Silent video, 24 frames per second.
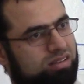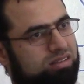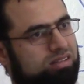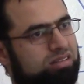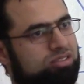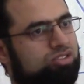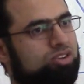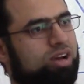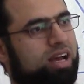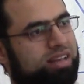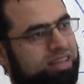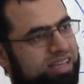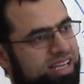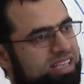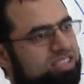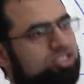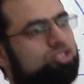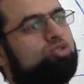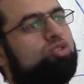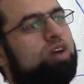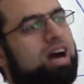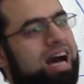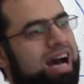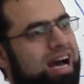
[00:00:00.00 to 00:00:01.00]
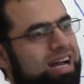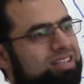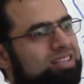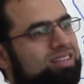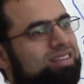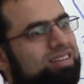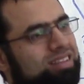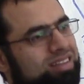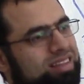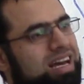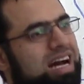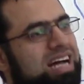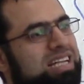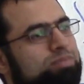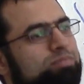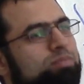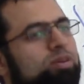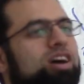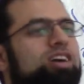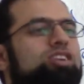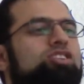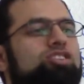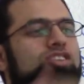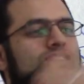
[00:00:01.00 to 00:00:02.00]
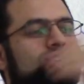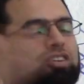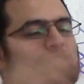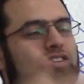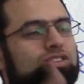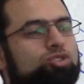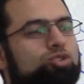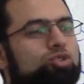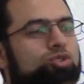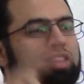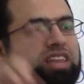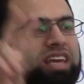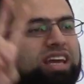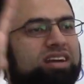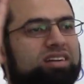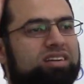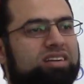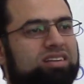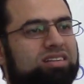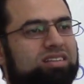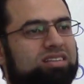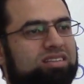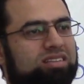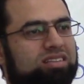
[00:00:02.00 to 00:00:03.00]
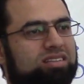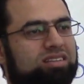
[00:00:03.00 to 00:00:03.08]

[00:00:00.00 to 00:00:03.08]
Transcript: to annex, to add that part to their